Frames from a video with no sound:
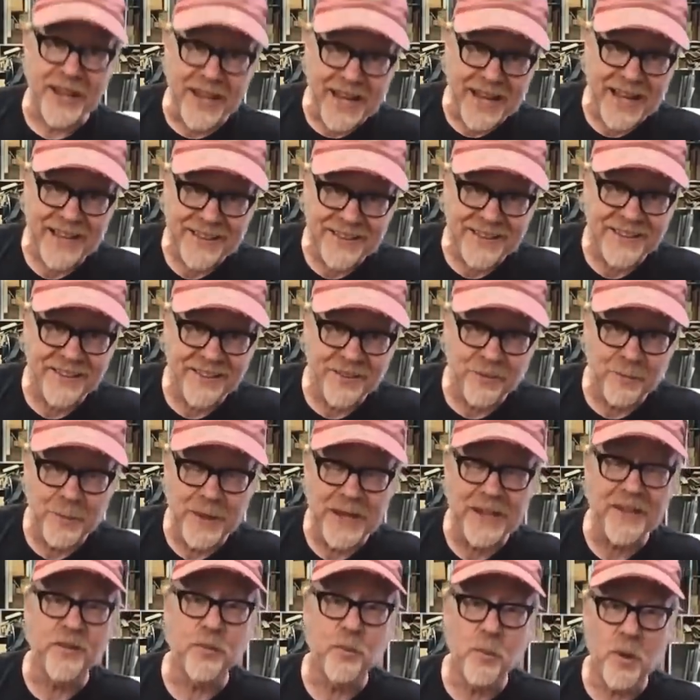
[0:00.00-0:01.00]
I had this
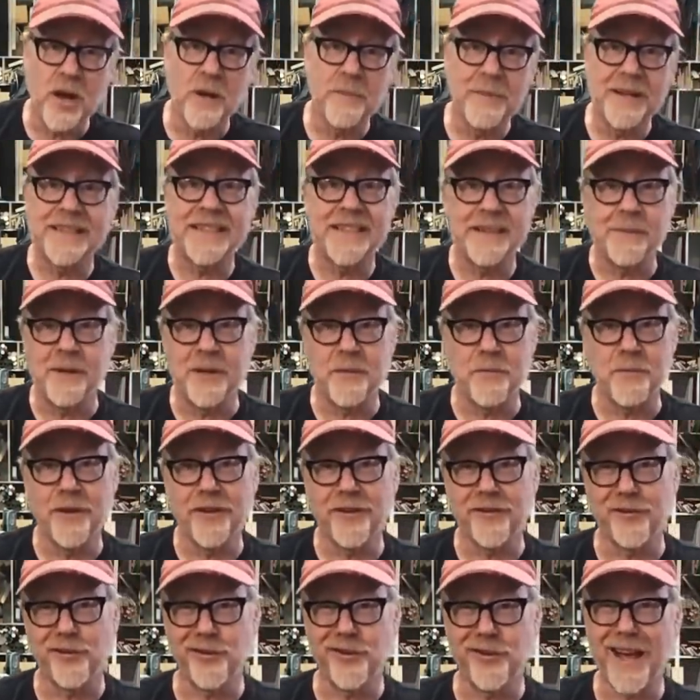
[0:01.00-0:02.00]
space while making
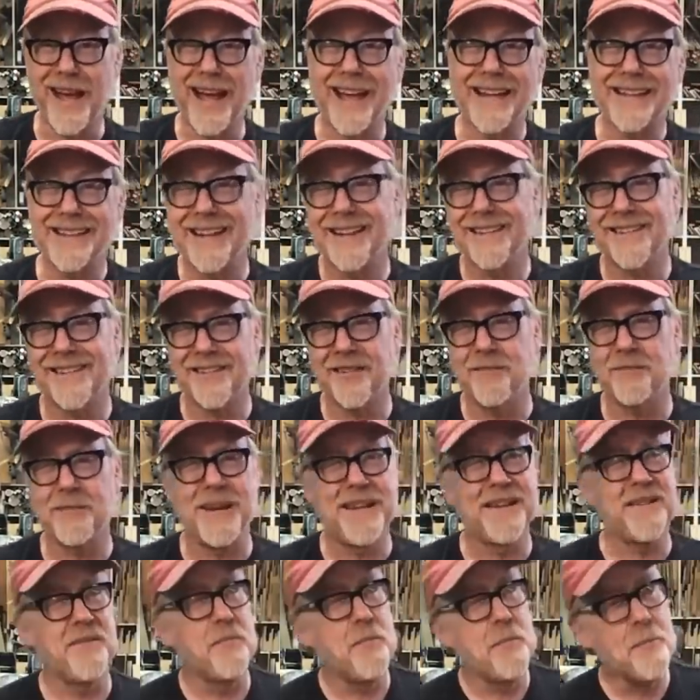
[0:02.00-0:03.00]
Mythbusters. I got to
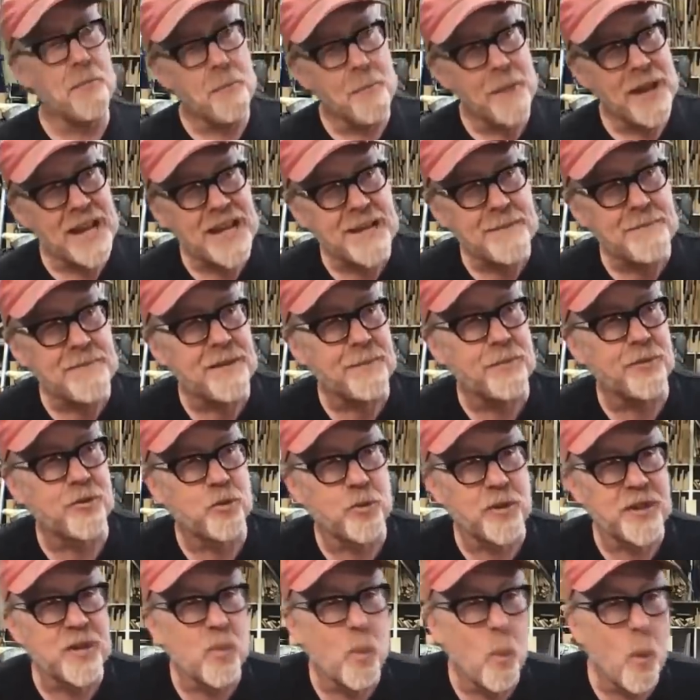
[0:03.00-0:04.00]
spend maybe
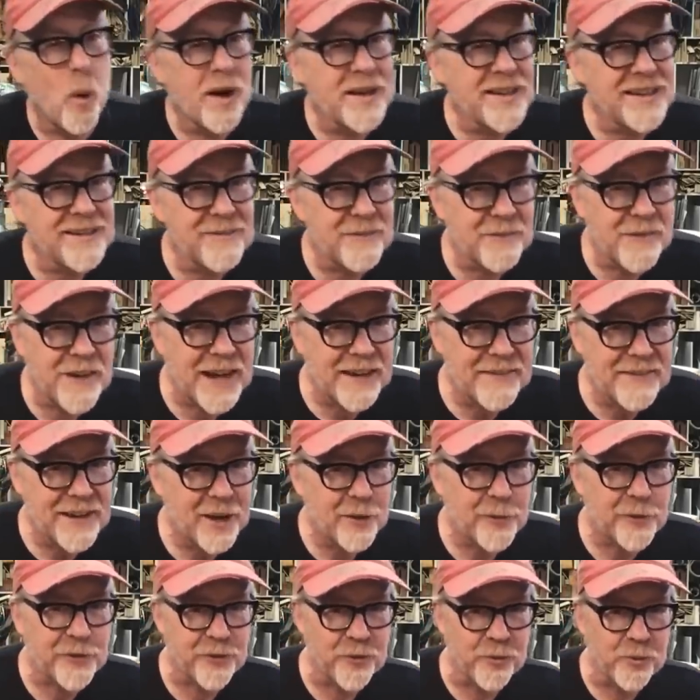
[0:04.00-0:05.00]
between one and five
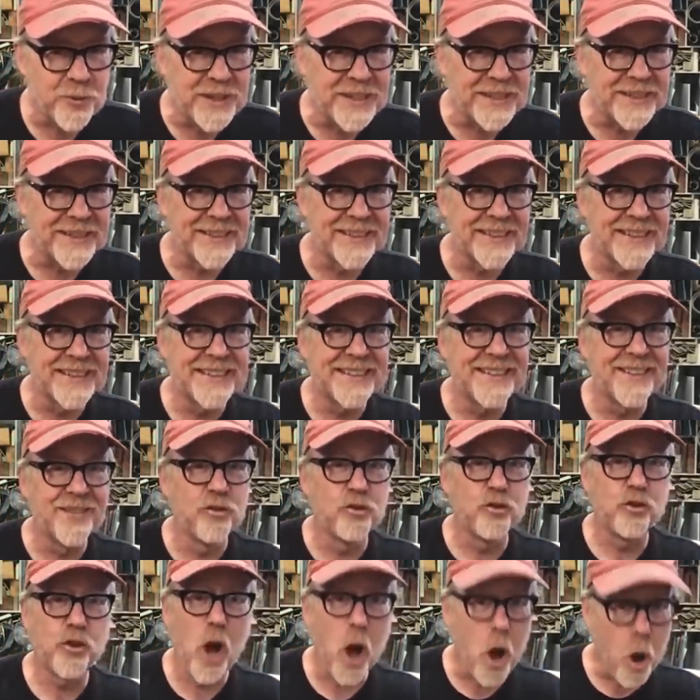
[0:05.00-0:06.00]
hours a week
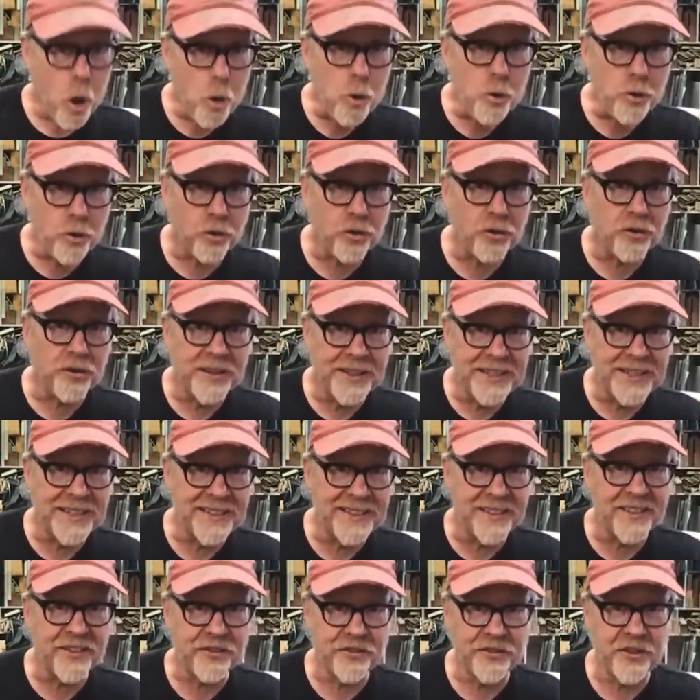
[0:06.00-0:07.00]
total in
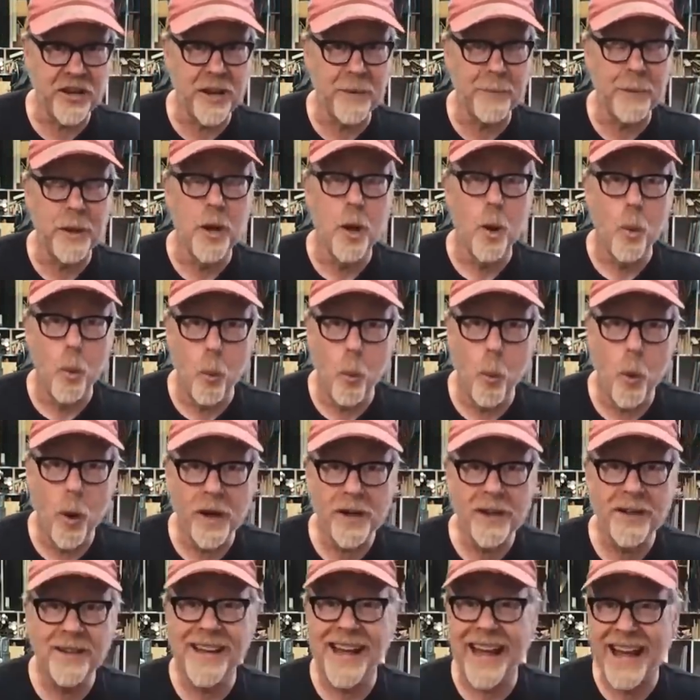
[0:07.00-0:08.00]
this shop,
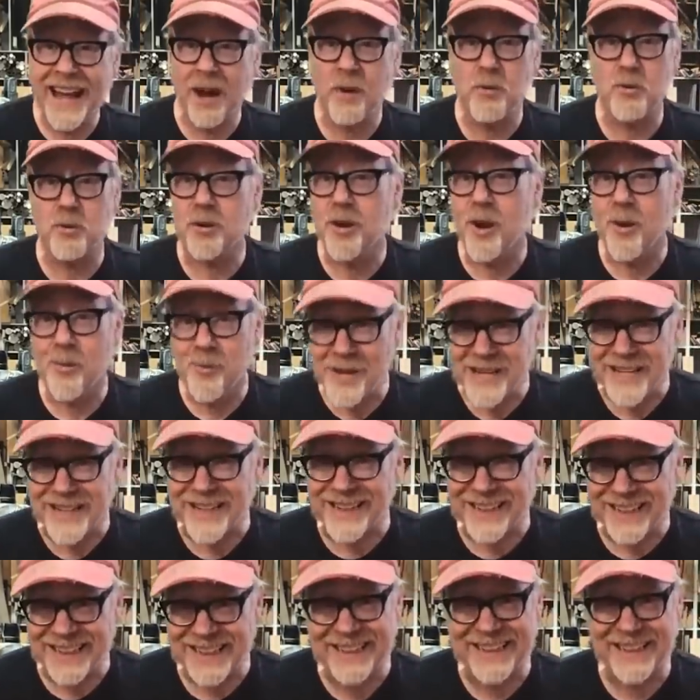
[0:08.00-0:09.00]
one hour a
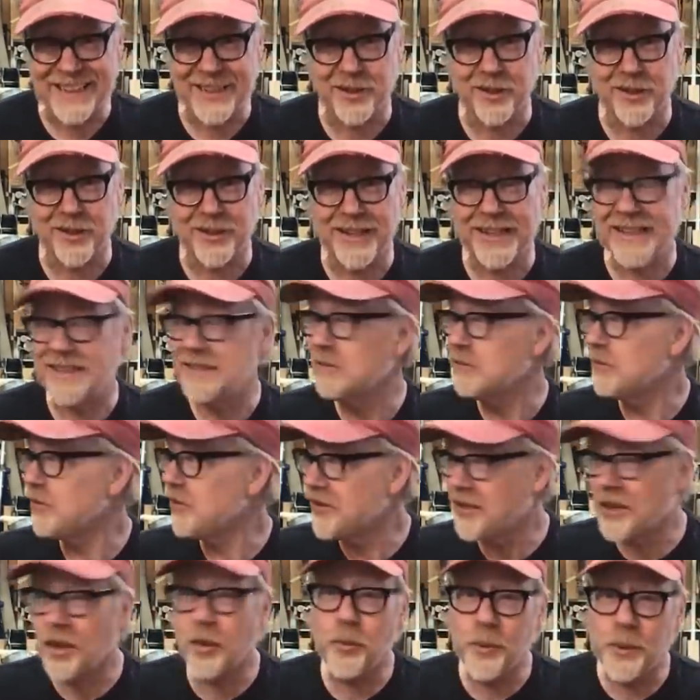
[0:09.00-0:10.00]
week in here. And
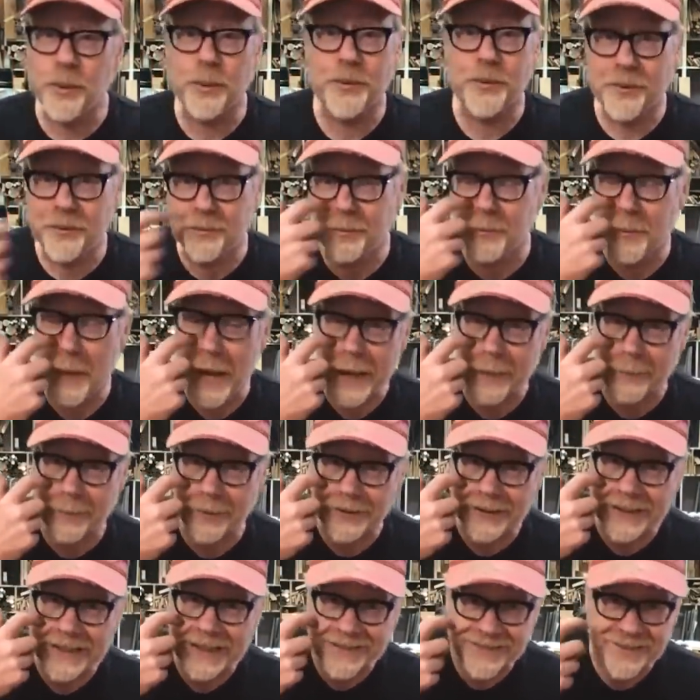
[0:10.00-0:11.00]
still, we were able
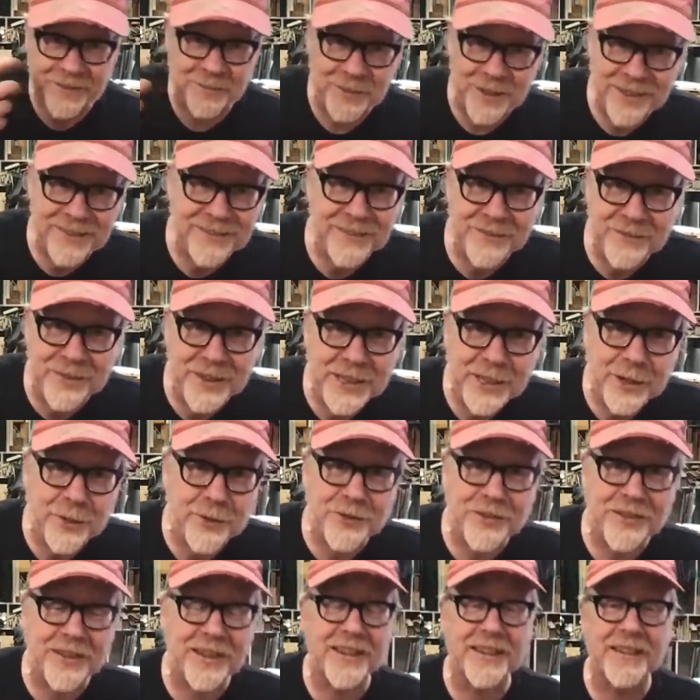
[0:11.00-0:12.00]
to get some tested
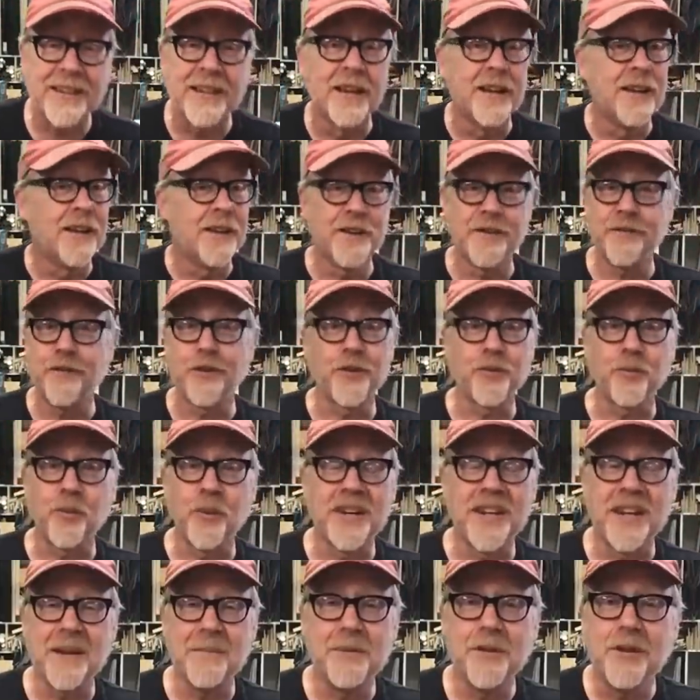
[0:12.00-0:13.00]
videos done. First
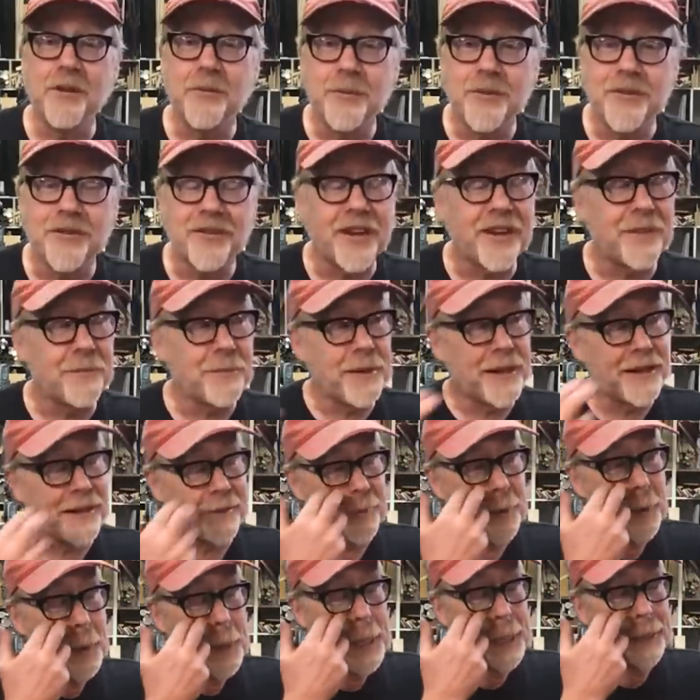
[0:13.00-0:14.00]
one day build was shot back
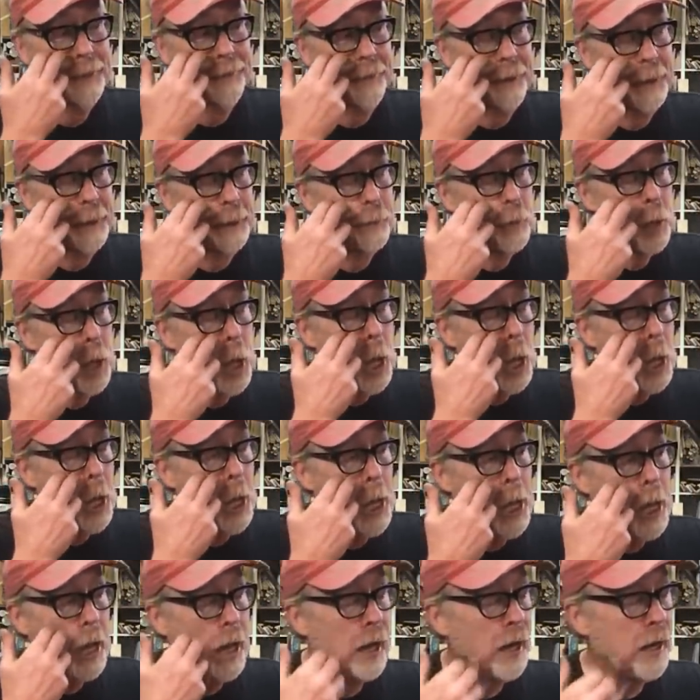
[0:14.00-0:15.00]
around that time.
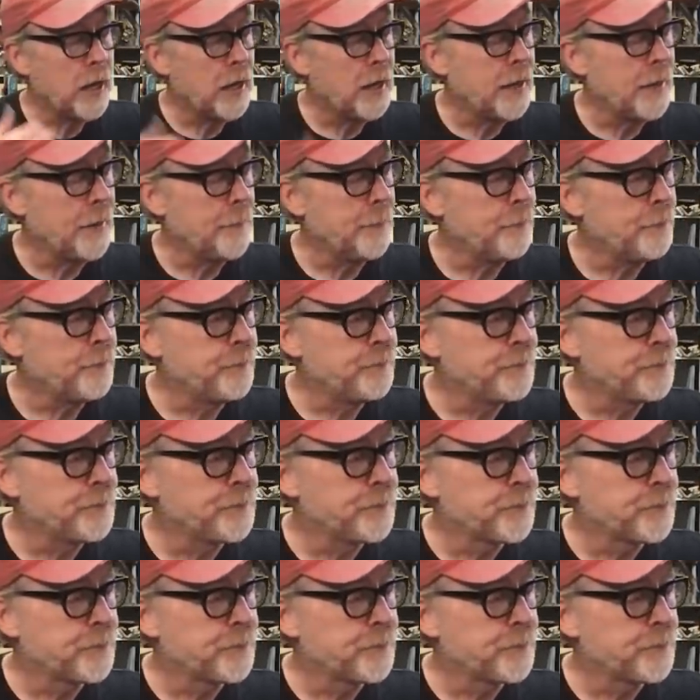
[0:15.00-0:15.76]
Um,